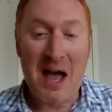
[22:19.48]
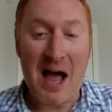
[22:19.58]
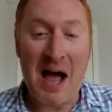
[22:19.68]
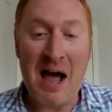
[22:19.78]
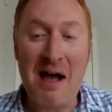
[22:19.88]

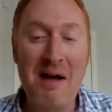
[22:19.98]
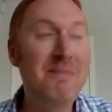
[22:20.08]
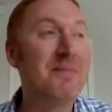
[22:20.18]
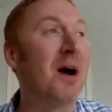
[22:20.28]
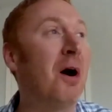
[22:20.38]

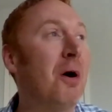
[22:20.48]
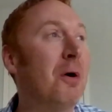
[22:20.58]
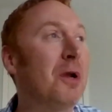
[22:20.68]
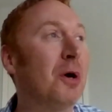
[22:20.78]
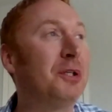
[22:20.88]

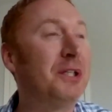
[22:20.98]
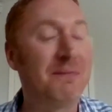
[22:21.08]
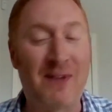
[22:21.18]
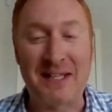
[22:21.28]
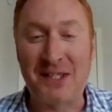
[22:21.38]
Oh
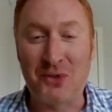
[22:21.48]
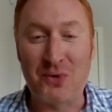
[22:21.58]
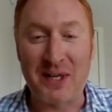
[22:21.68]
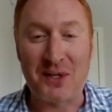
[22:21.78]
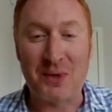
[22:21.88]
gosh, that's a
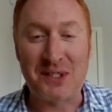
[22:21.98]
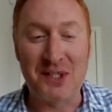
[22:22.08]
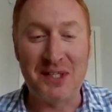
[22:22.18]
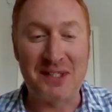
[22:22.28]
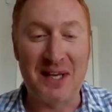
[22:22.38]
great
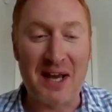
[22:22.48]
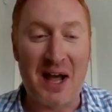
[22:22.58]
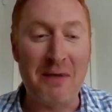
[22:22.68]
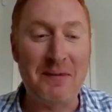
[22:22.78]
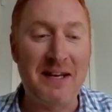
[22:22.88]
question, isn't it?
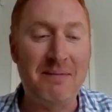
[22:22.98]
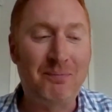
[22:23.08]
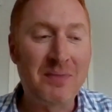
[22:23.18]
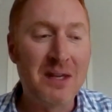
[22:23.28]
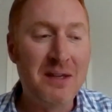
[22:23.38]
I mean,
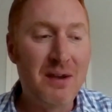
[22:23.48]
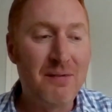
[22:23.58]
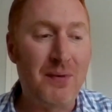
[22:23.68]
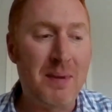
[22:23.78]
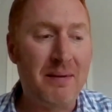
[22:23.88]

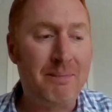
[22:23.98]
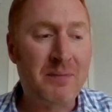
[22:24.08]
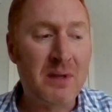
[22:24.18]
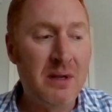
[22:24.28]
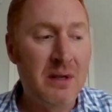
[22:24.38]
from a
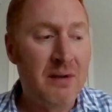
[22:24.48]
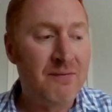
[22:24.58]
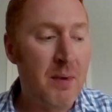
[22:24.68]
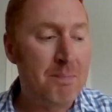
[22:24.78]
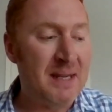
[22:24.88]

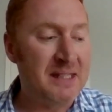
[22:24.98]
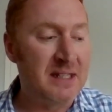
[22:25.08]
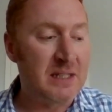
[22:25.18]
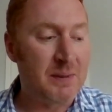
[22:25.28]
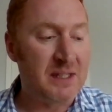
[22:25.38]

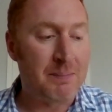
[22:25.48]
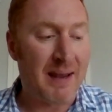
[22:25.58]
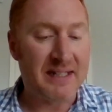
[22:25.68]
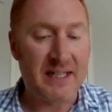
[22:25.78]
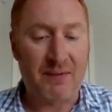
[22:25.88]
business
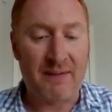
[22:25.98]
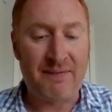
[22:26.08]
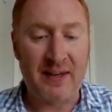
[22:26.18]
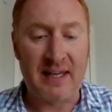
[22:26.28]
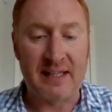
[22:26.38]
perspective, I
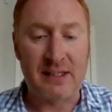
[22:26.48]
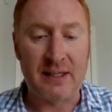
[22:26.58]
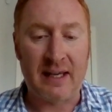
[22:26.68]
think it's